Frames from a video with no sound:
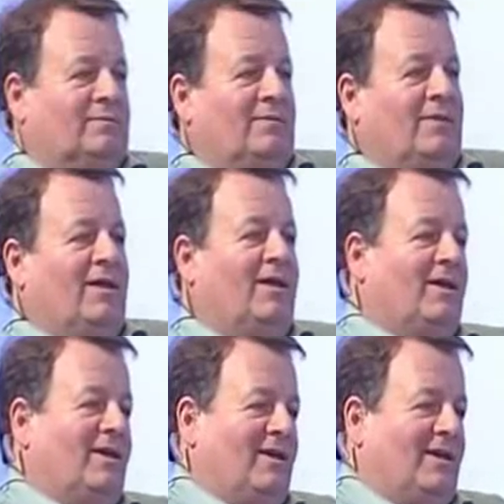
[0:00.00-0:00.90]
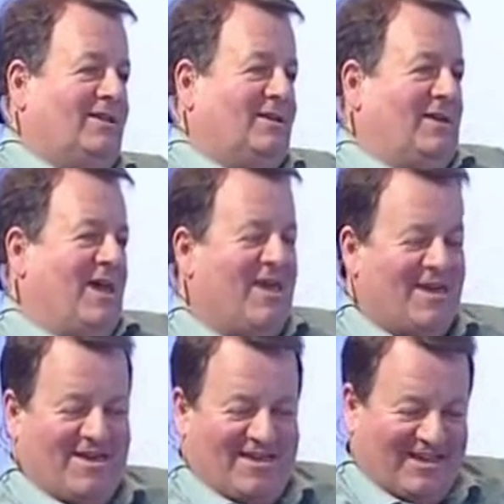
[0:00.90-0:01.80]
case, Mom has had some
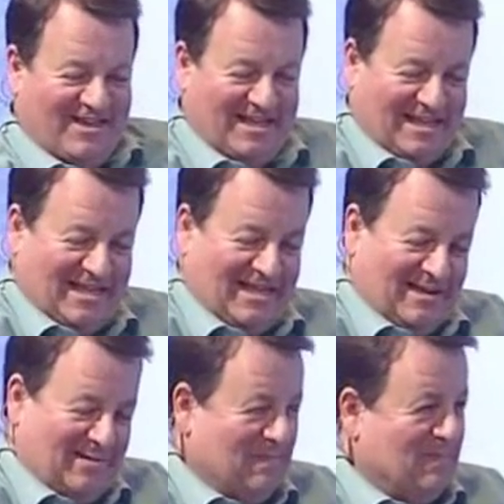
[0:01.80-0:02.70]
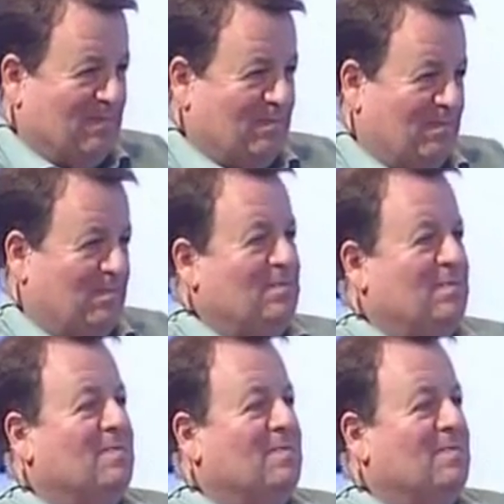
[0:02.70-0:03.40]
serious problems and Granny should be looking